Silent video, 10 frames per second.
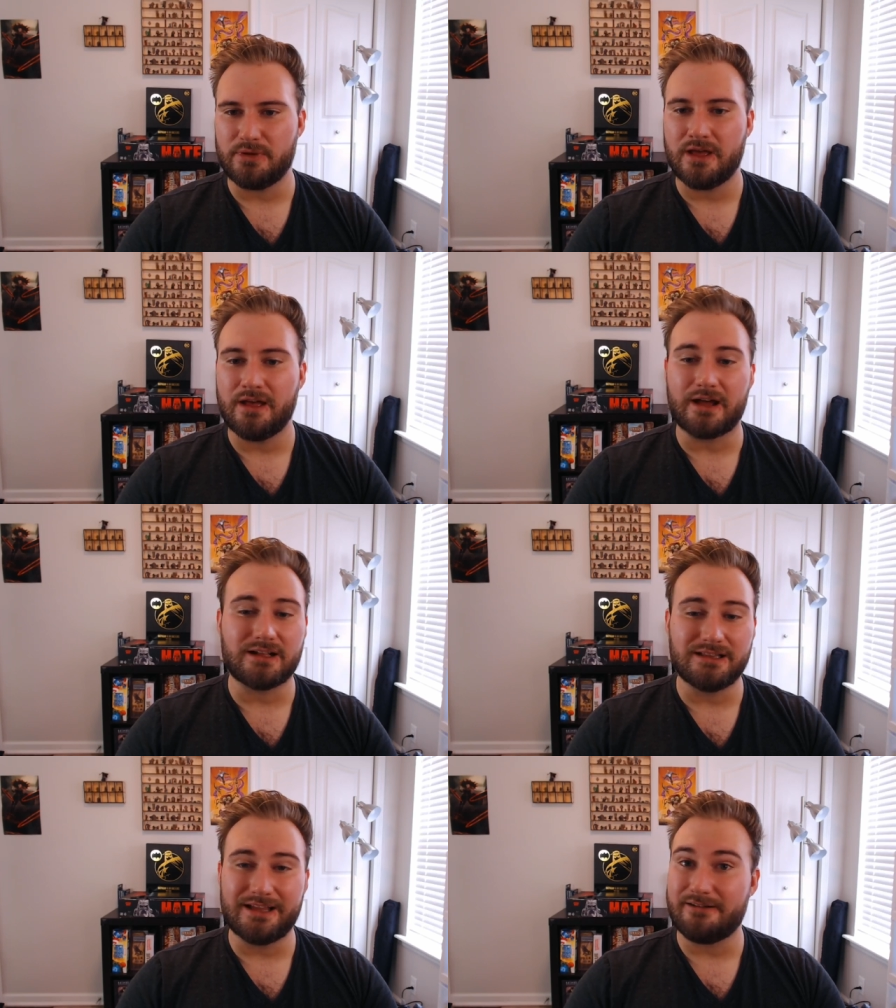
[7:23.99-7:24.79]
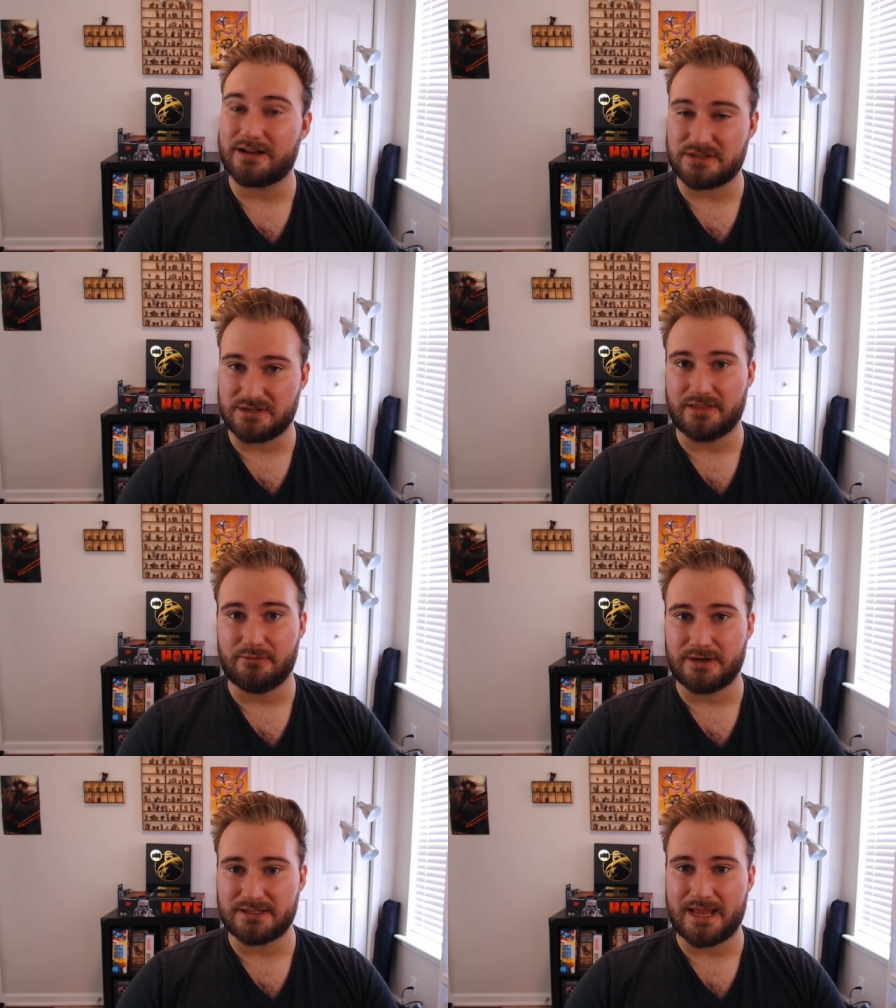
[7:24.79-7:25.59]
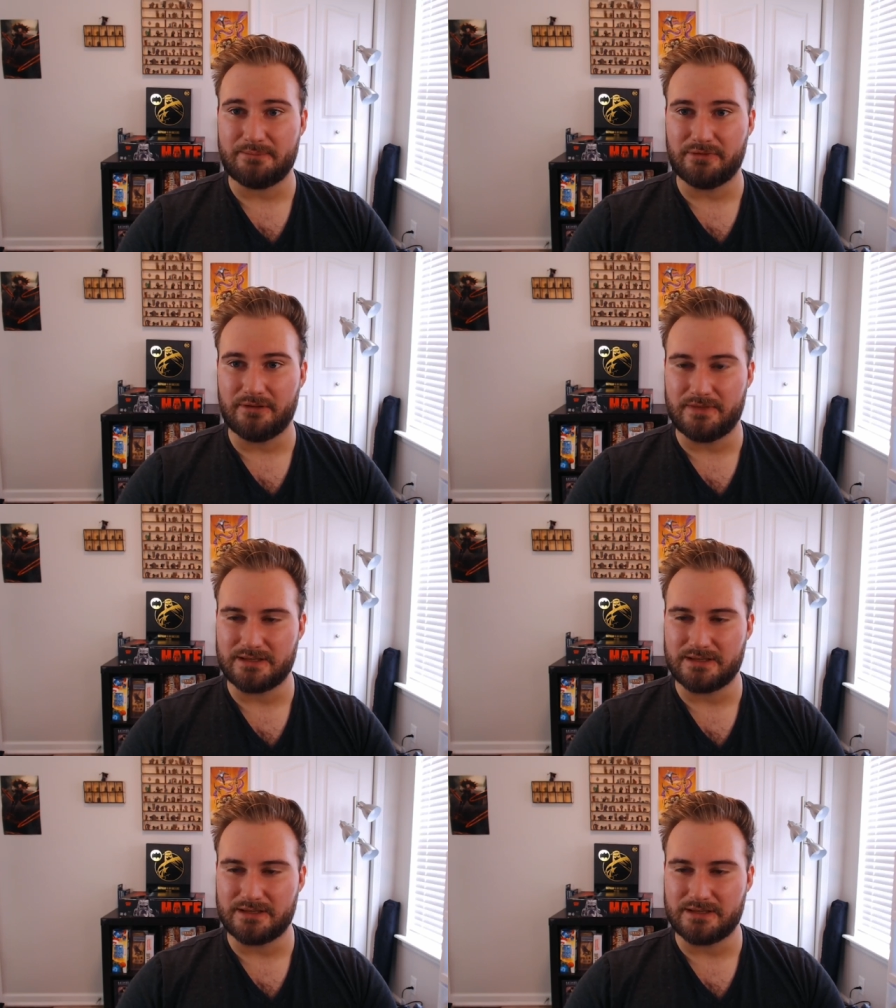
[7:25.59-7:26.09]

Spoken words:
A cleric is another example of this.